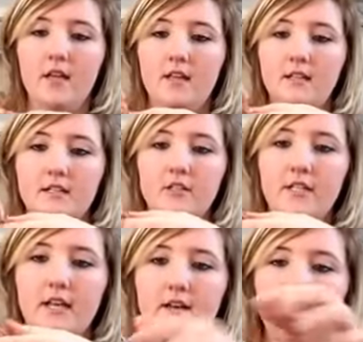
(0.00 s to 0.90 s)
inside
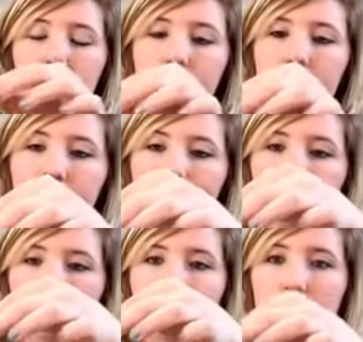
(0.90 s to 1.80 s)
out,
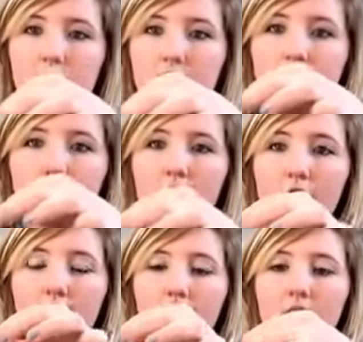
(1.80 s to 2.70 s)
so turn it
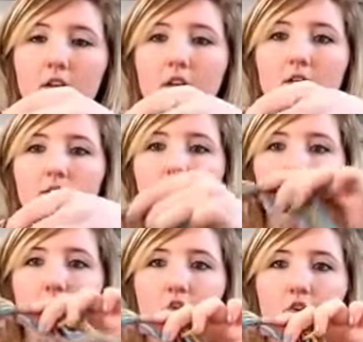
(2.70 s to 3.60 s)
over so
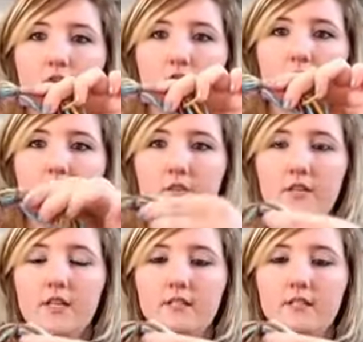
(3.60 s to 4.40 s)
the knot is on the